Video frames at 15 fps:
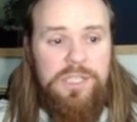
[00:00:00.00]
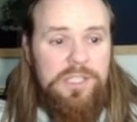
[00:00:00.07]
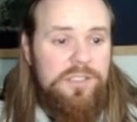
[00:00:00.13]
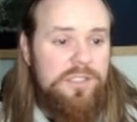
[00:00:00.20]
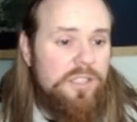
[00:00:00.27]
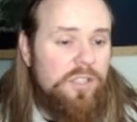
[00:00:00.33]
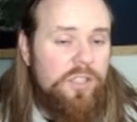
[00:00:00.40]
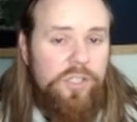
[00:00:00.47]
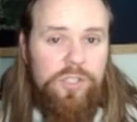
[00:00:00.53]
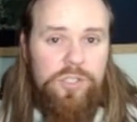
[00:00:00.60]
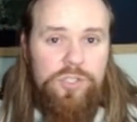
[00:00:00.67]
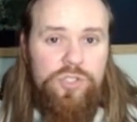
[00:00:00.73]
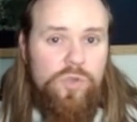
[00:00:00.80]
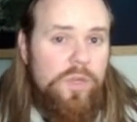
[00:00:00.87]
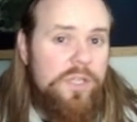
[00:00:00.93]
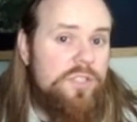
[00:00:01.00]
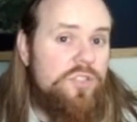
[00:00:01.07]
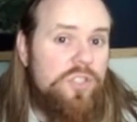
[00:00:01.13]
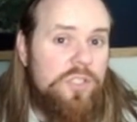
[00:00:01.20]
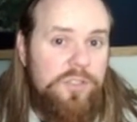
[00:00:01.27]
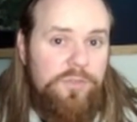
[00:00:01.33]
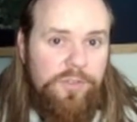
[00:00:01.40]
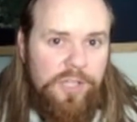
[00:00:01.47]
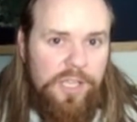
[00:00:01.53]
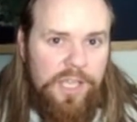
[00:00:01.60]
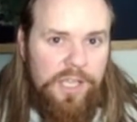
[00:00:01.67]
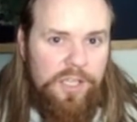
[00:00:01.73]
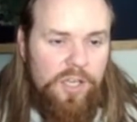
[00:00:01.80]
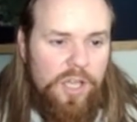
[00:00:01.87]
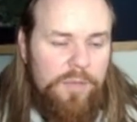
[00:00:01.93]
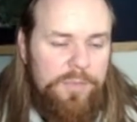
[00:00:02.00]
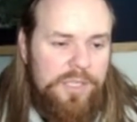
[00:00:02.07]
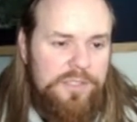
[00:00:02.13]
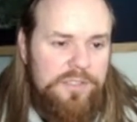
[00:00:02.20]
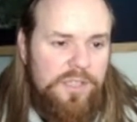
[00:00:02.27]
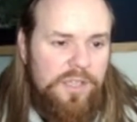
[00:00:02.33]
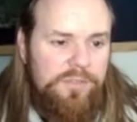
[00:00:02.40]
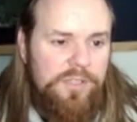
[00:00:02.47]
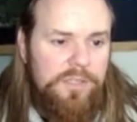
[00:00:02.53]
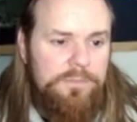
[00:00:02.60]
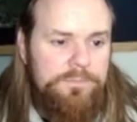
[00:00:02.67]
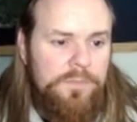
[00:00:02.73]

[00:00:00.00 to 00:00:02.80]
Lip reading: it's still a good choice just for the economics of it.